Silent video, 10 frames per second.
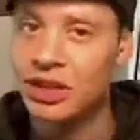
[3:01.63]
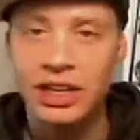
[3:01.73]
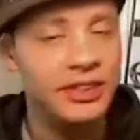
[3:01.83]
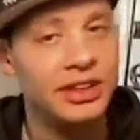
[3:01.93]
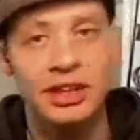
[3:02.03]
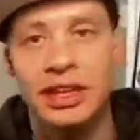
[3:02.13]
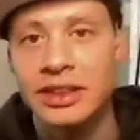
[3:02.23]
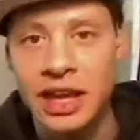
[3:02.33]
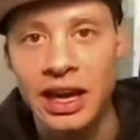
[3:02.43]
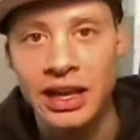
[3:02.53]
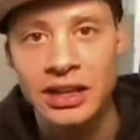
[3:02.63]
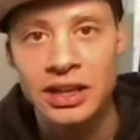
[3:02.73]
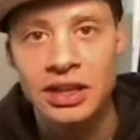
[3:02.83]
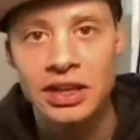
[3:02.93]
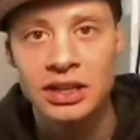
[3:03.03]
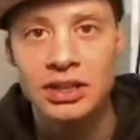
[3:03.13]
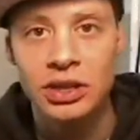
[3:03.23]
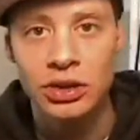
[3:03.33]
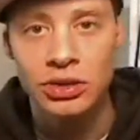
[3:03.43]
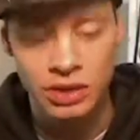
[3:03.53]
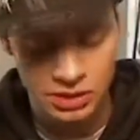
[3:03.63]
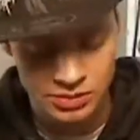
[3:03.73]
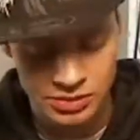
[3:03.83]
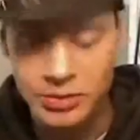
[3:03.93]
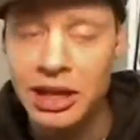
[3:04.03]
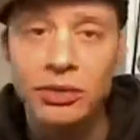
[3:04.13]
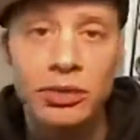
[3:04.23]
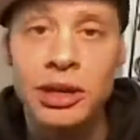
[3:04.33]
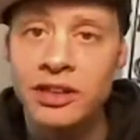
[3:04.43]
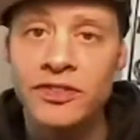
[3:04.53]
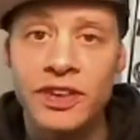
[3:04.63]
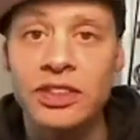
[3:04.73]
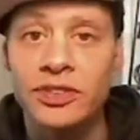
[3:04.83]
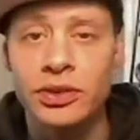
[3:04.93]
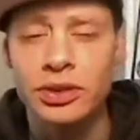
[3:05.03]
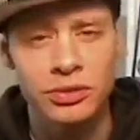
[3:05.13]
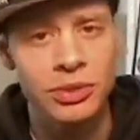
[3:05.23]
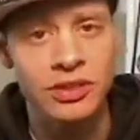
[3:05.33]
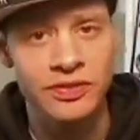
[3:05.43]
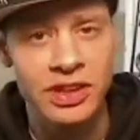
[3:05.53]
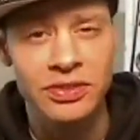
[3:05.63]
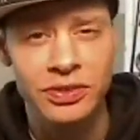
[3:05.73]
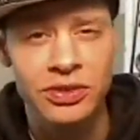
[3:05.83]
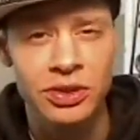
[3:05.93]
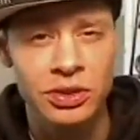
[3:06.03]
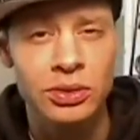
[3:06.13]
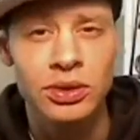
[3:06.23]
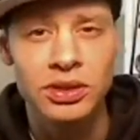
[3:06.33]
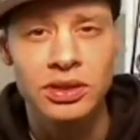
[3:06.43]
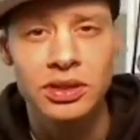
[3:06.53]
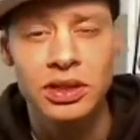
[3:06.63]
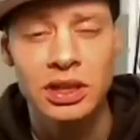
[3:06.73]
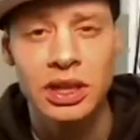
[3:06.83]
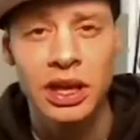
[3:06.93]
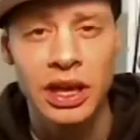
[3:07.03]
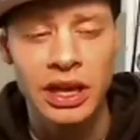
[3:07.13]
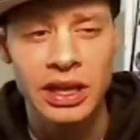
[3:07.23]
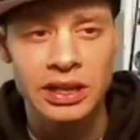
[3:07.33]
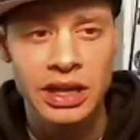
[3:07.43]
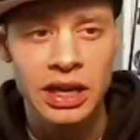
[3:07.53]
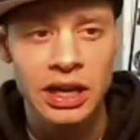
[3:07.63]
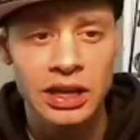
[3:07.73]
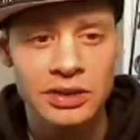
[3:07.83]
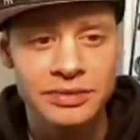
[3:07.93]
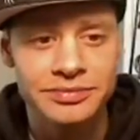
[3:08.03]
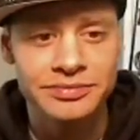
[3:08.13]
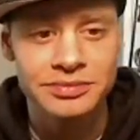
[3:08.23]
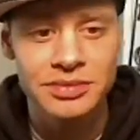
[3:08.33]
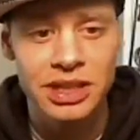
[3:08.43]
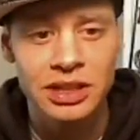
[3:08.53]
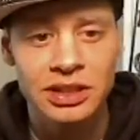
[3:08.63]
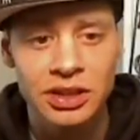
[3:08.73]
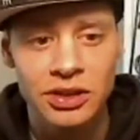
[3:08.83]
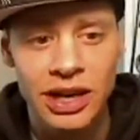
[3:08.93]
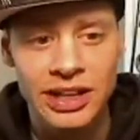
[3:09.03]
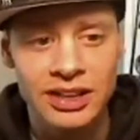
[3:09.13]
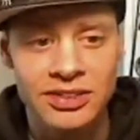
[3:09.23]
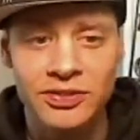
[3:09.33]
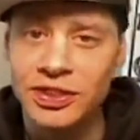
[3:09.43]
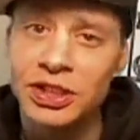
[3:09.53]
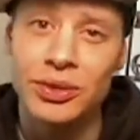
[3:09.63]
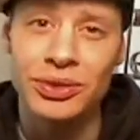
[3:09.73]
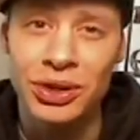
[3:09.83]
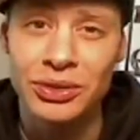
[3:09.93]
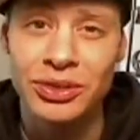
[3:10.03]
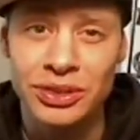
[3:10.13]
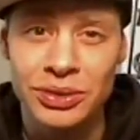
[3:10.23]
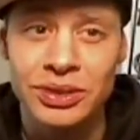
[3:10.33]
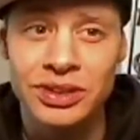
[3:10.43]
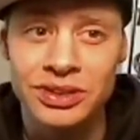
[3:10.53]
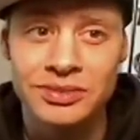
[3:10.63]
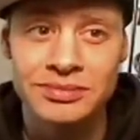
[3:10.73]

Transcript: or anything like that. You know, um, the man remained faithful. He remained faithful to the Lord. And, uh, you know, I guess if you don't know the Lord,